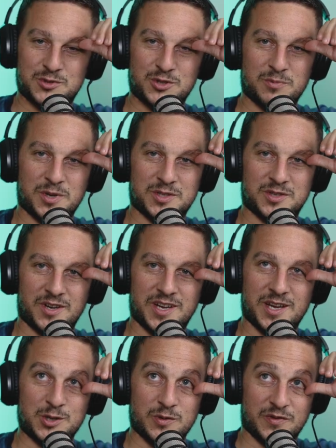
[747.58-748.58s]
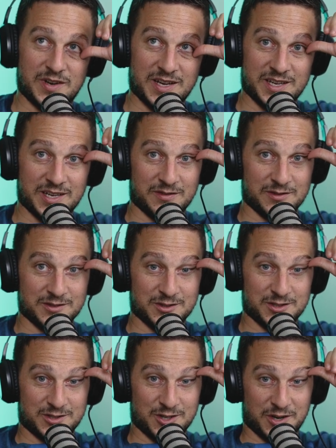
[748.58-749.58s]
was almost like hitting you with a negative and
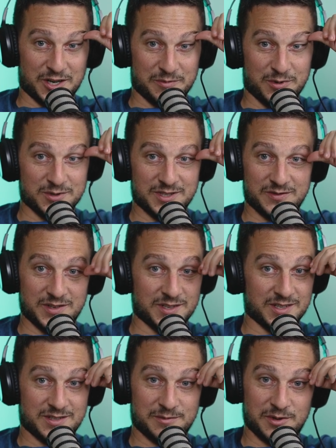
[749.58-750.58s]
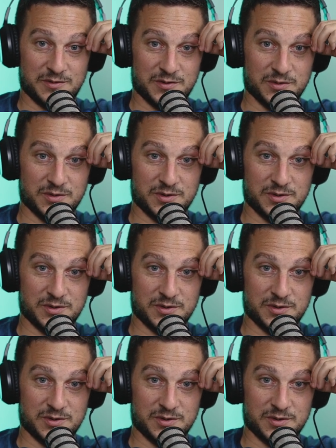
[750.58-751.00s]
just chucking a positive in there to make you feel